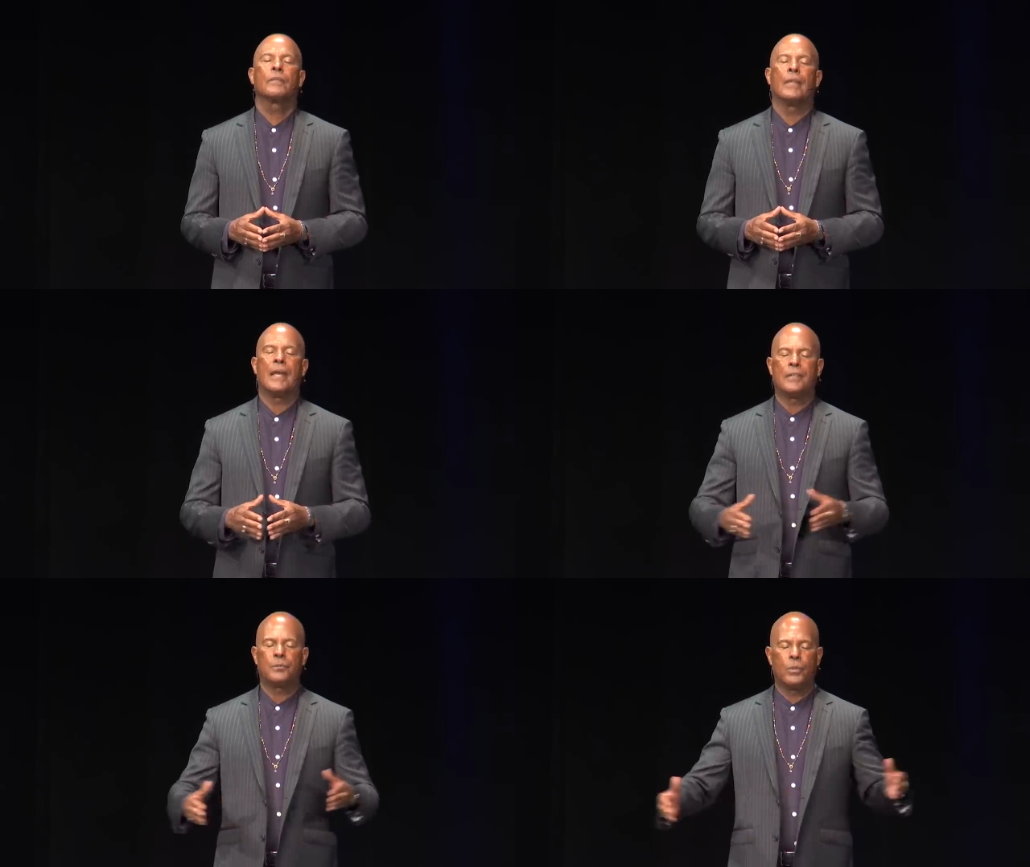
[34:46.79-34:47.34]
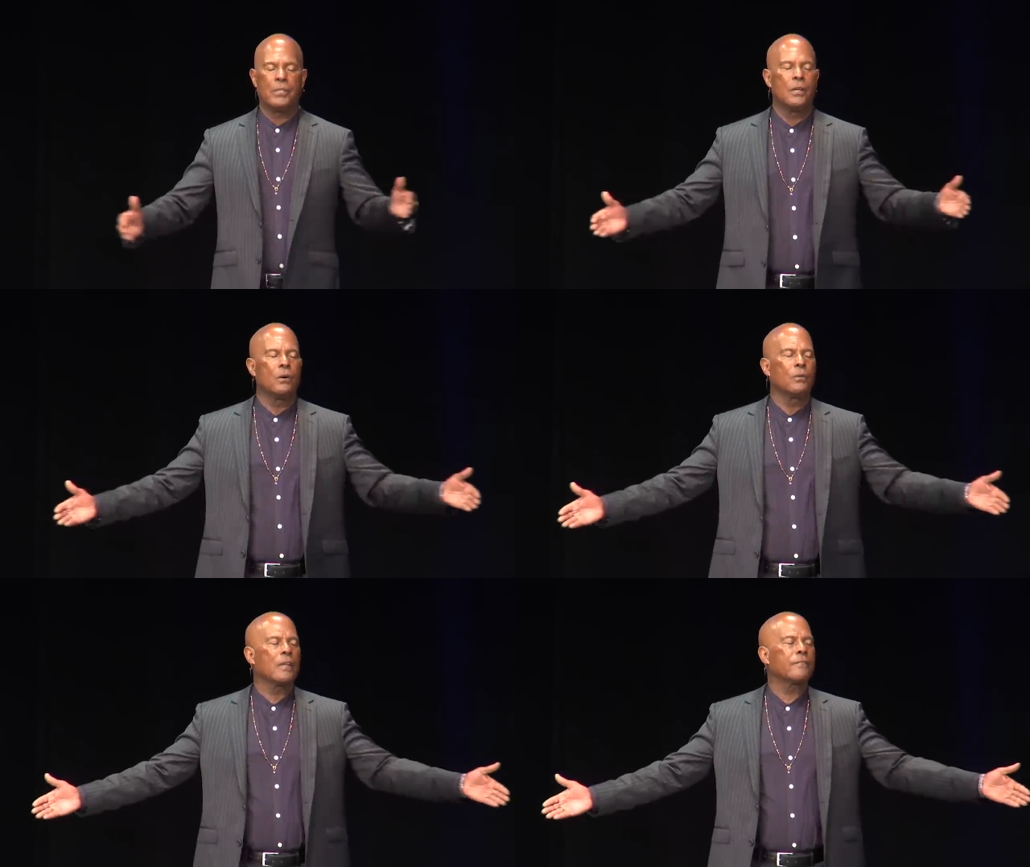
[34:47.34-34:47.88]
And we
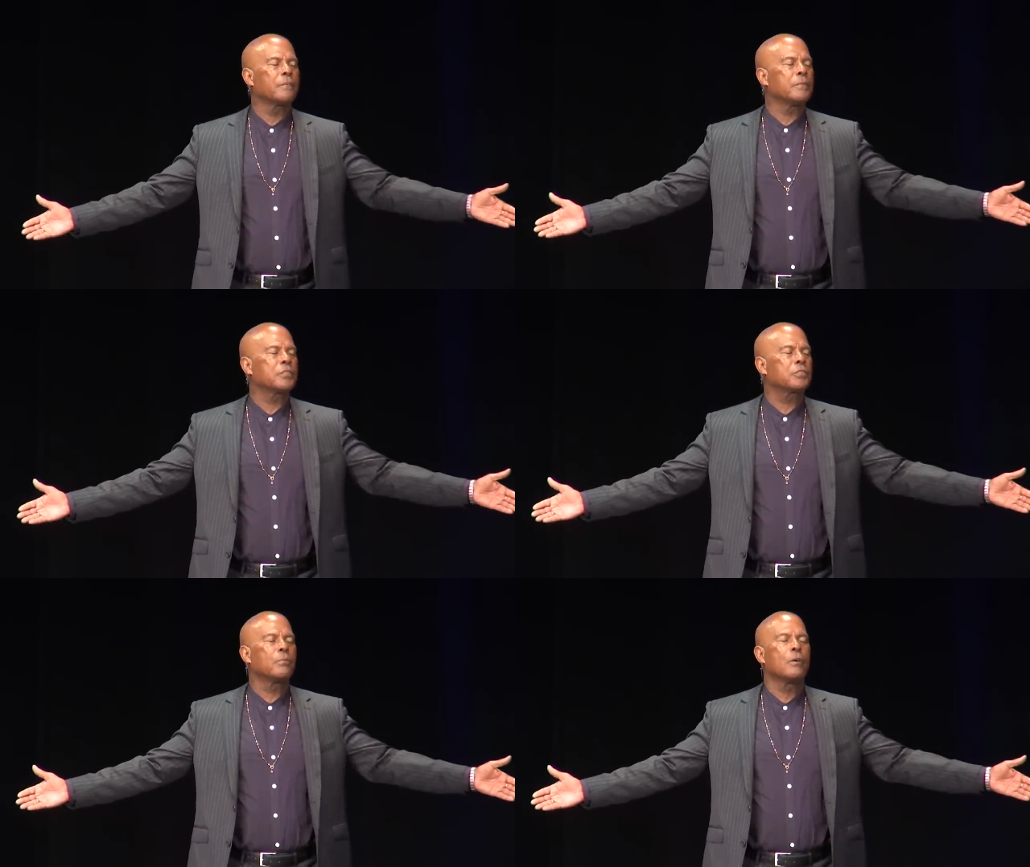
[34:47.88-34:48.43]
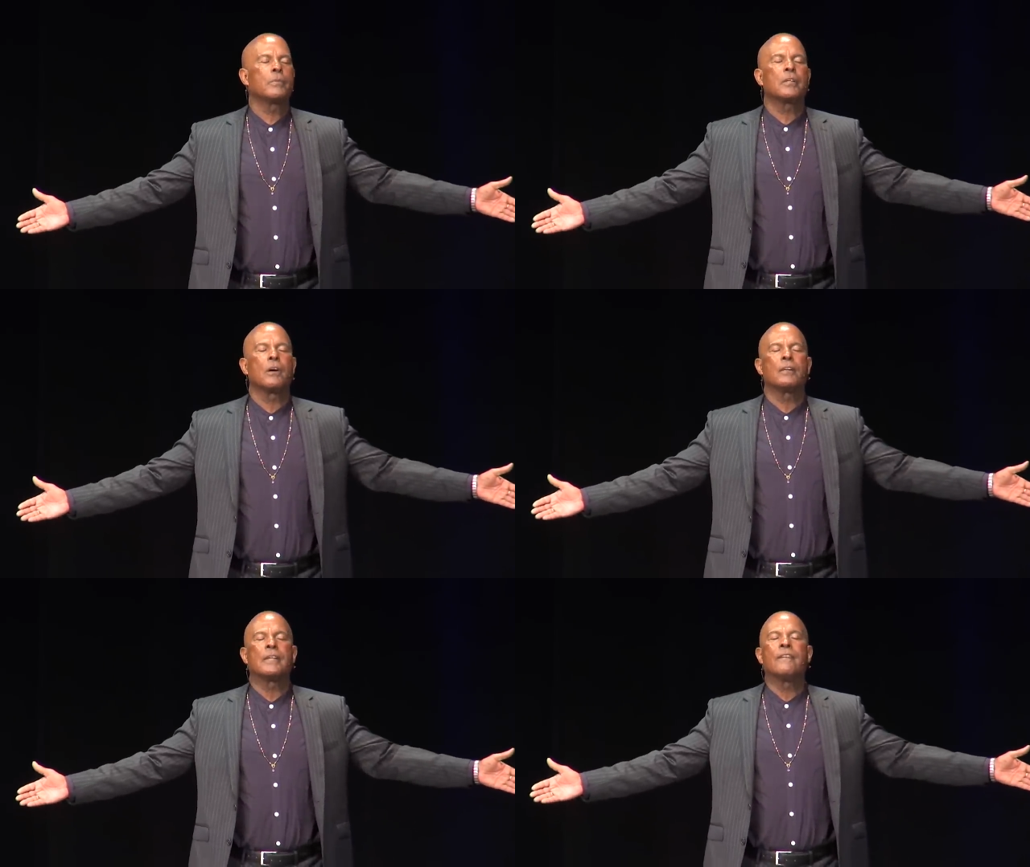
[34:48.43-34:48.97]
know that from this moment on,